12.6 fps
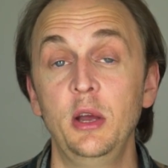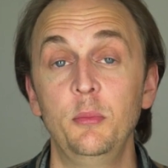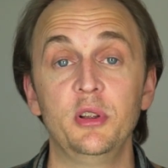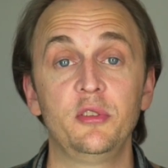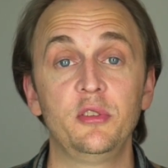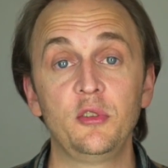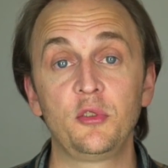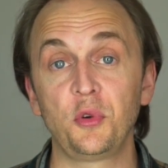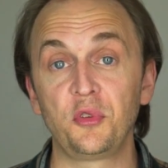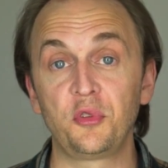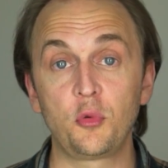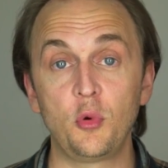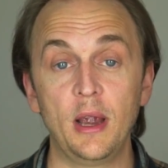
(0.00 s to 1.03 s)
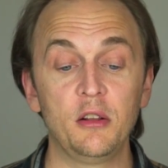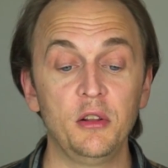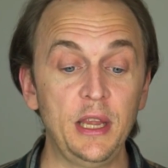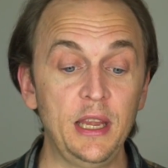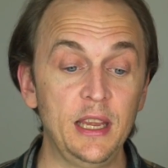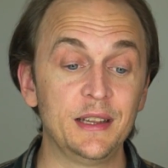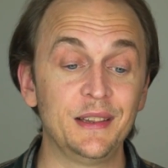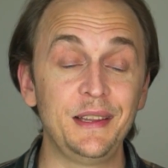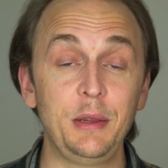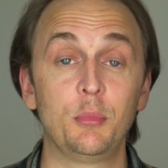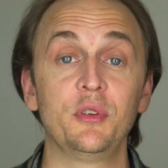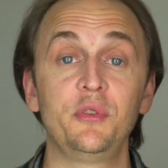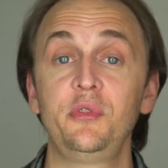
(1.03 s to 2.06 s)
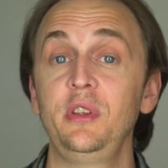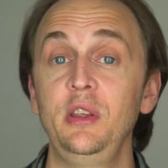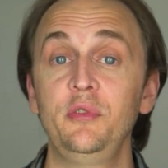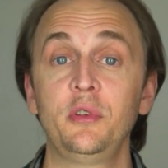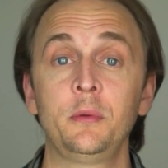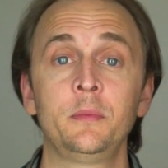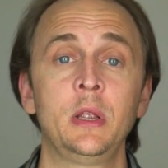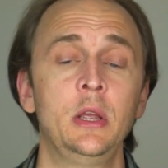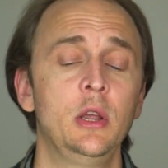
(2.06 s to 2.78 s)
But since we're squarely in Libra season,